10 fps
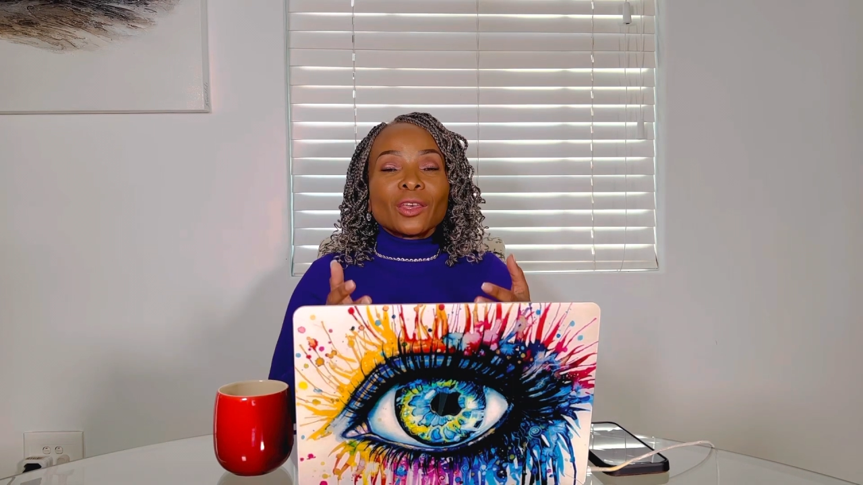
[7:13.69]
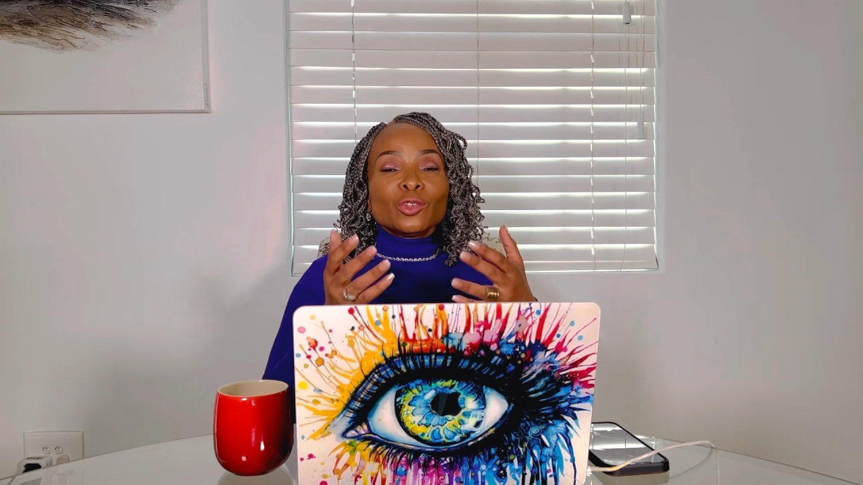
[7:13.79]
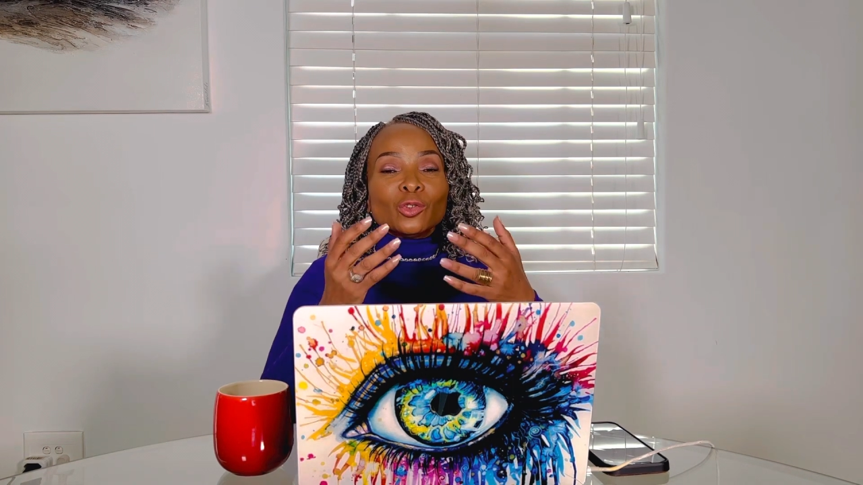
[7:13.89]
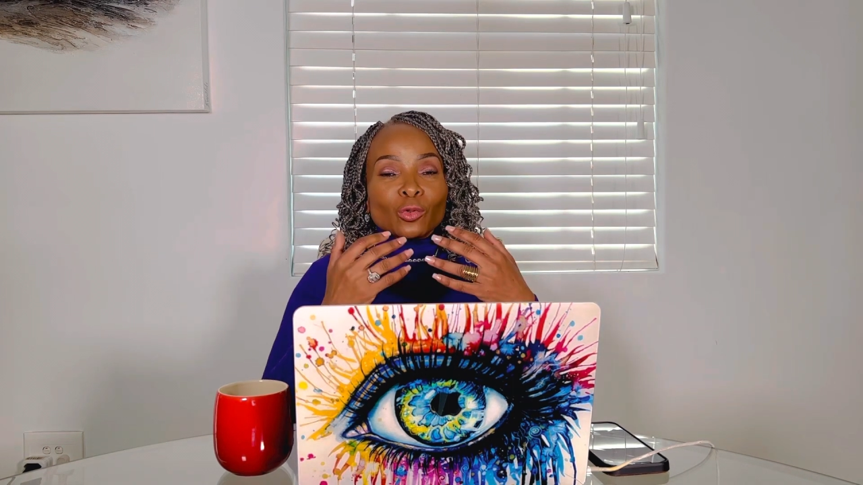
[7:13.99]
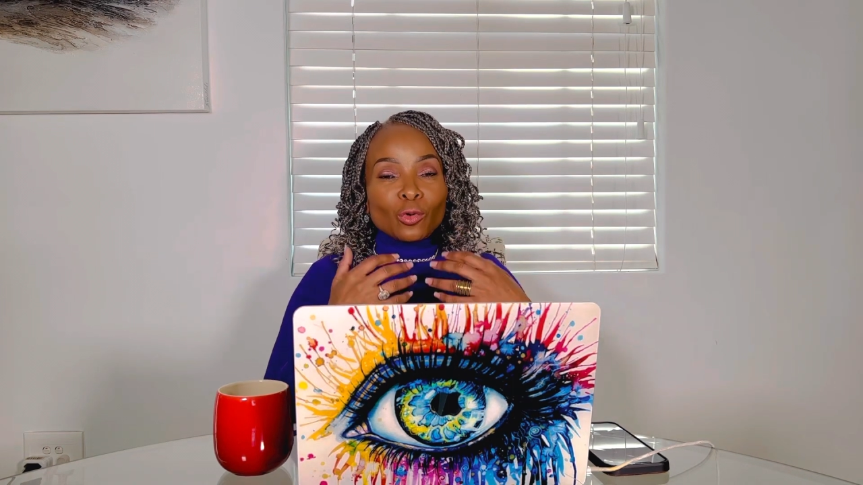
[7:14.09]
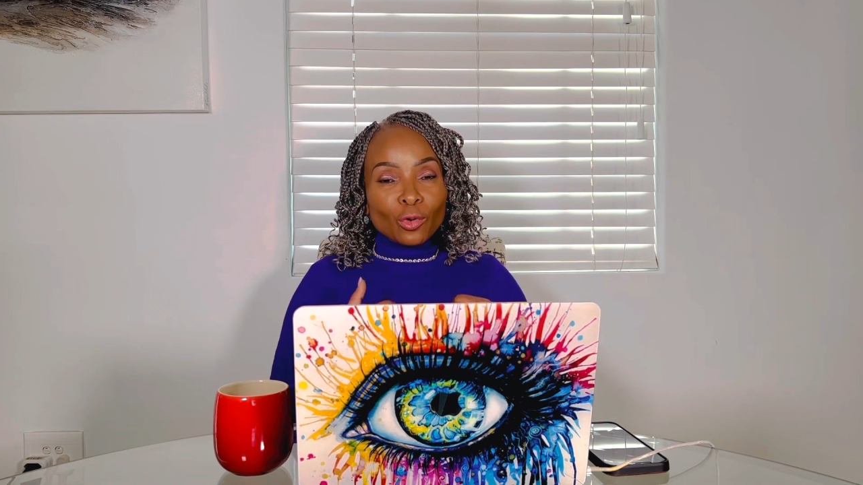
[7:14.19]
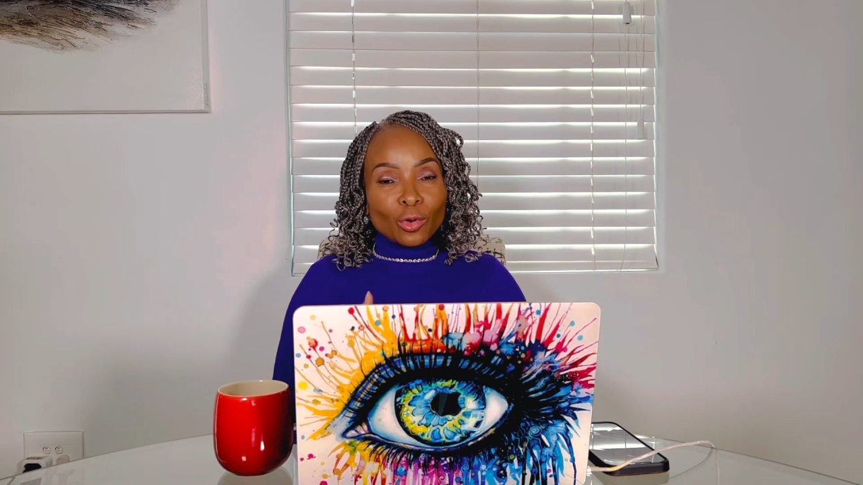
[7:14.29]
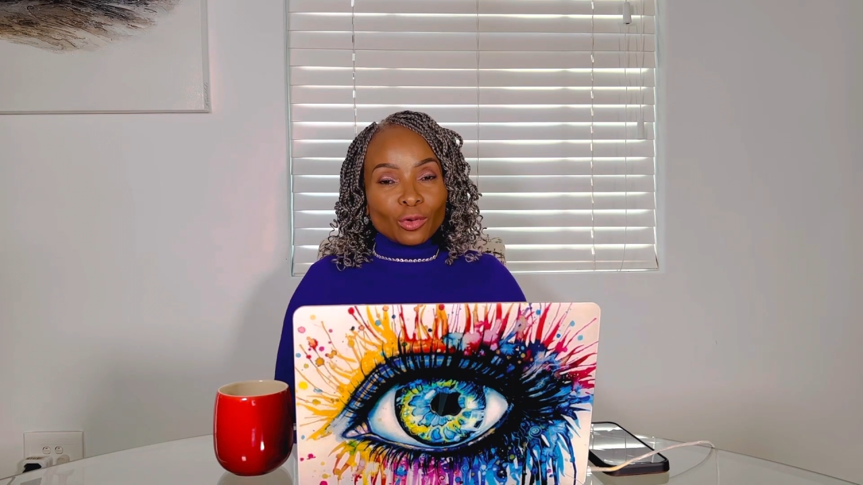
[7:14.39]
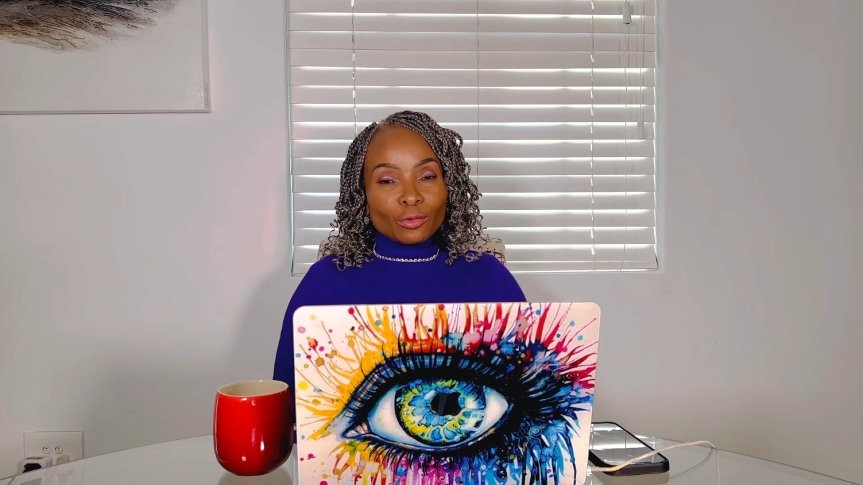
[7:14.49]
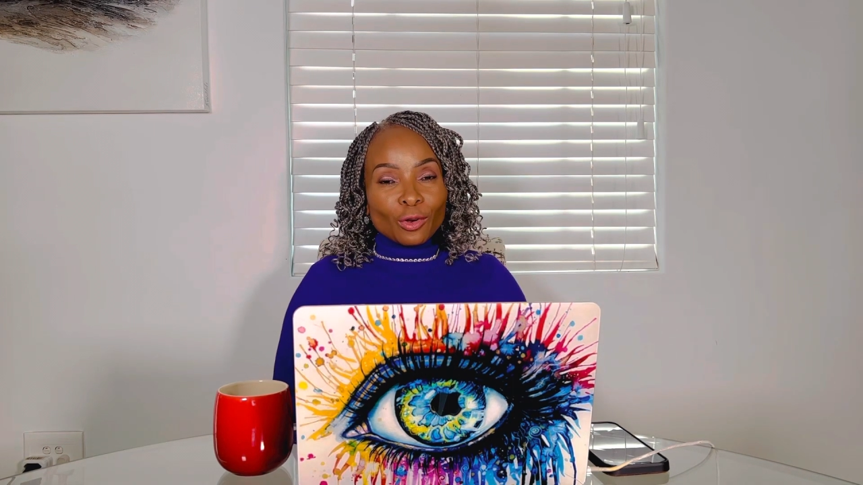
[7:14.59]

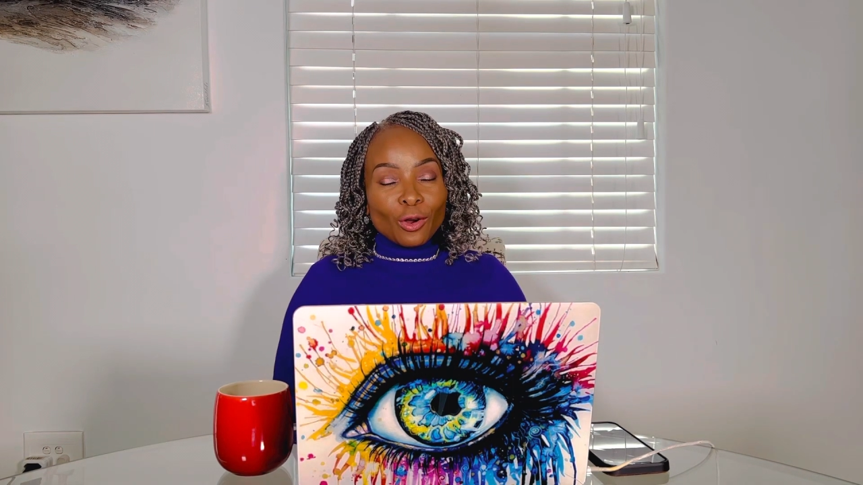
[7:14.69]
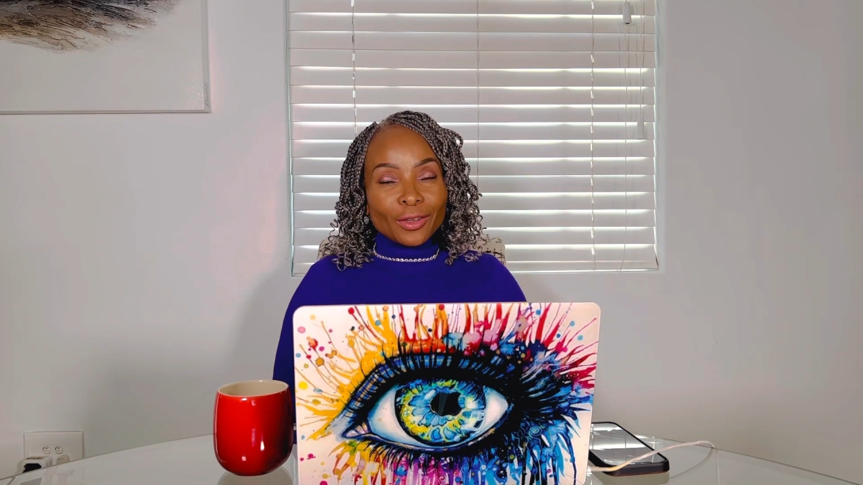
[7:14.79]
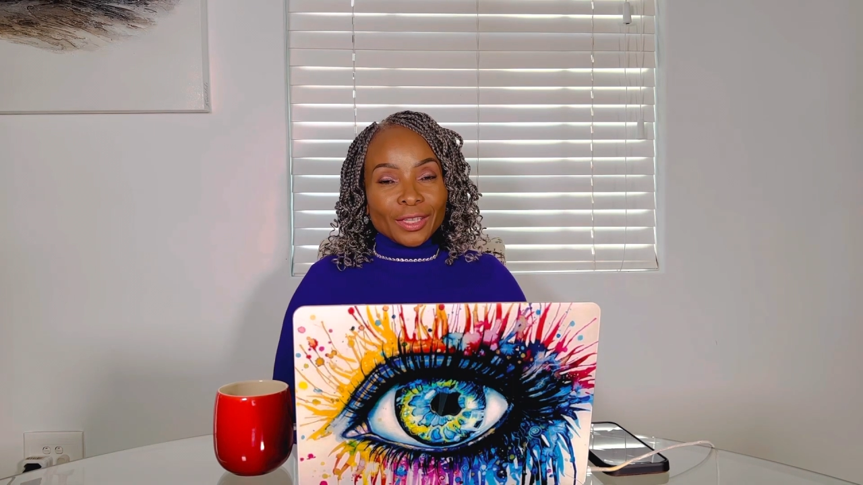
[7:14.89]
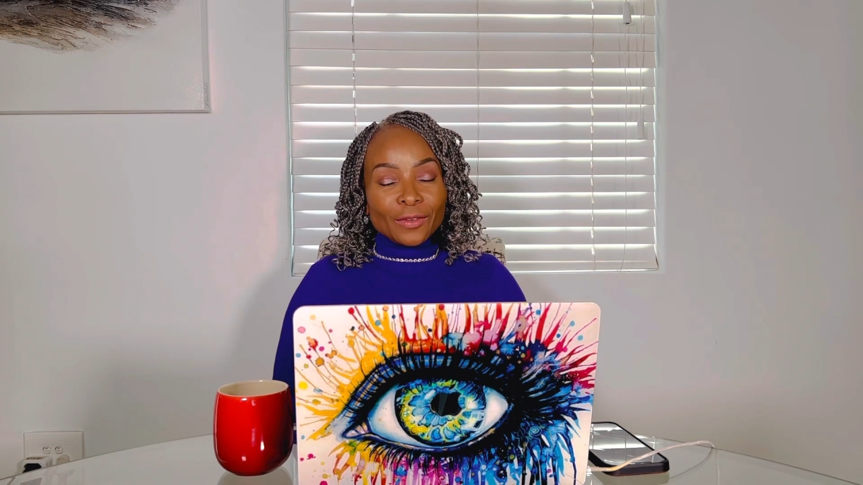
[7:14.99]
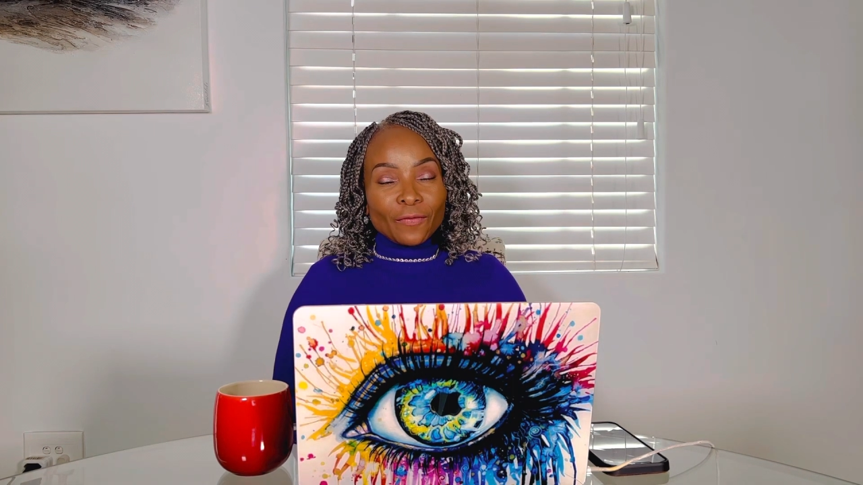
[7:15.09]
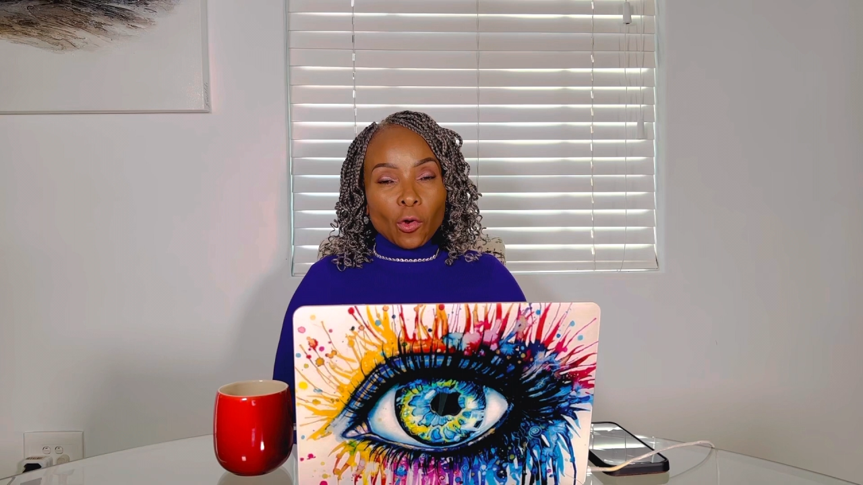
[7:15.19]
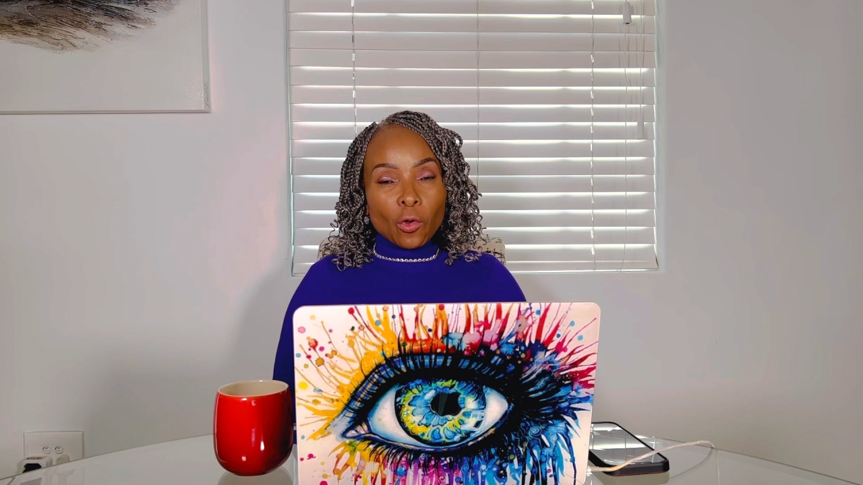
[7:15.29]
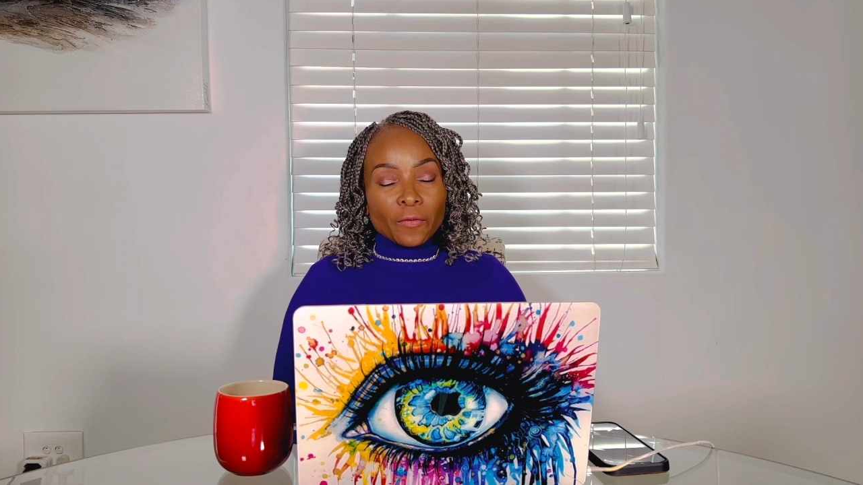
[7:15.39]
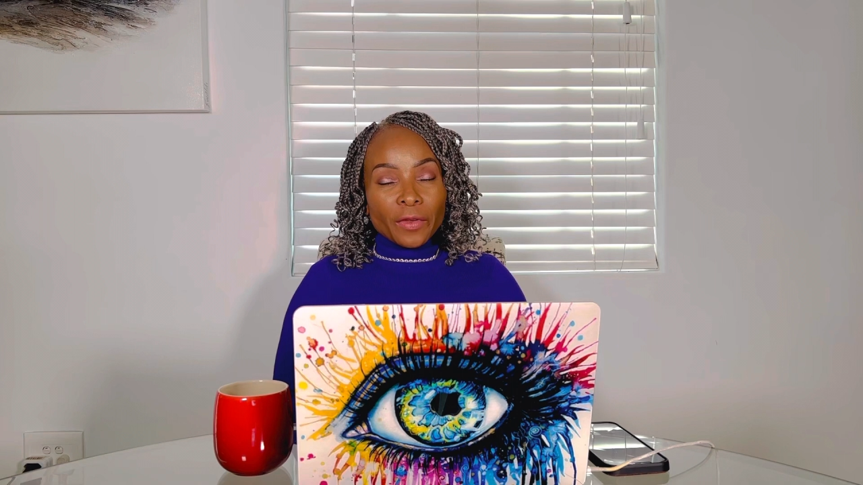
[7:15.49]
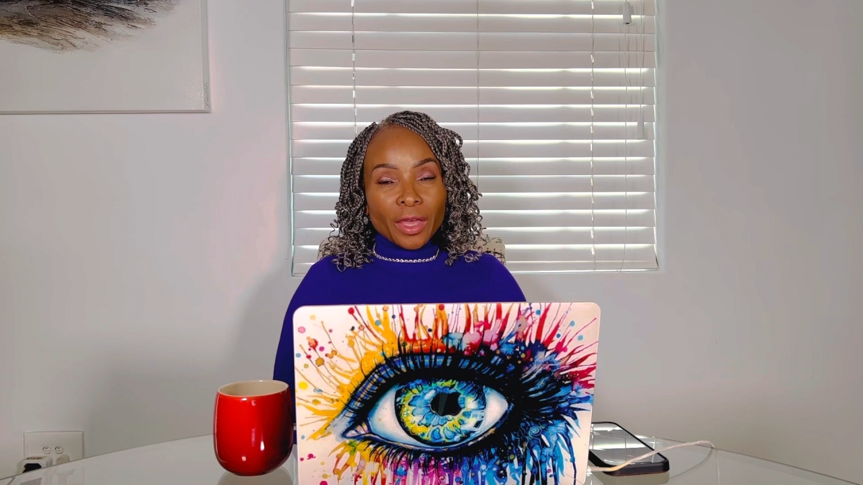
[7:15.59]
you
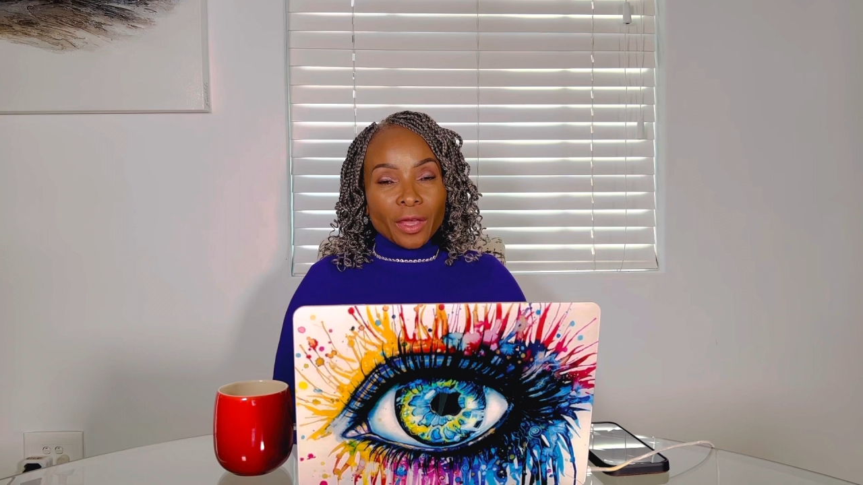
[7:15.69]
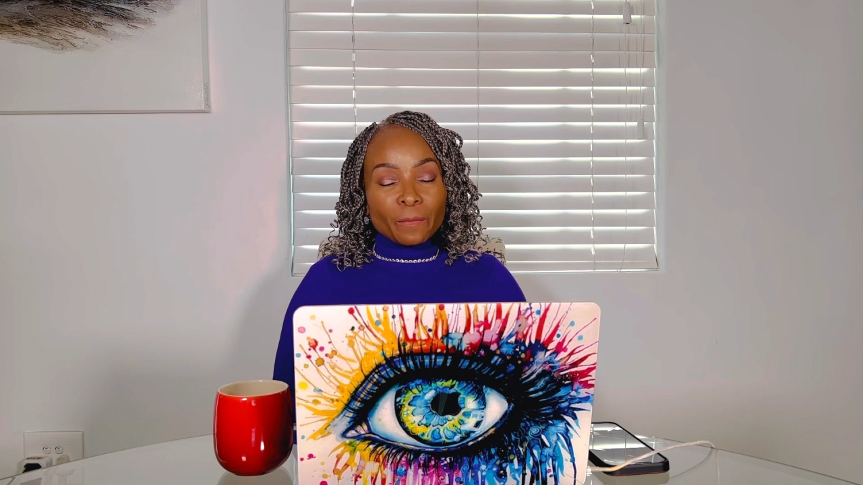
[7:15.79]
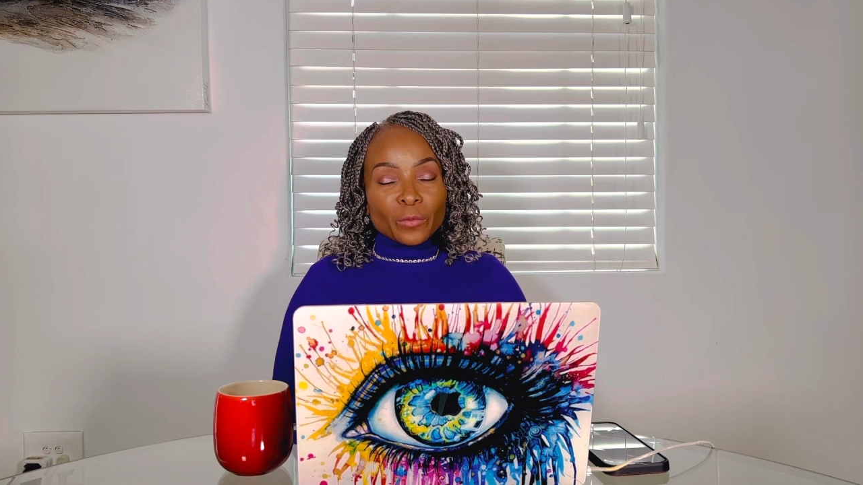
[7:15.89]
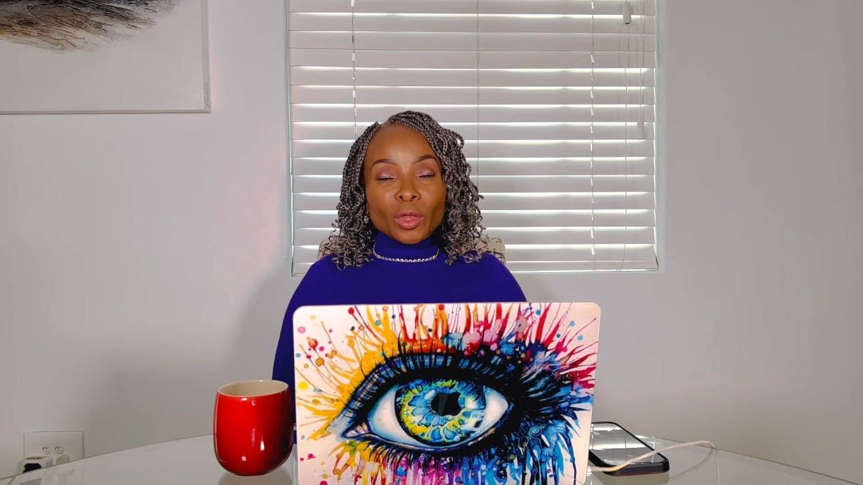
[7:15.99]
involve her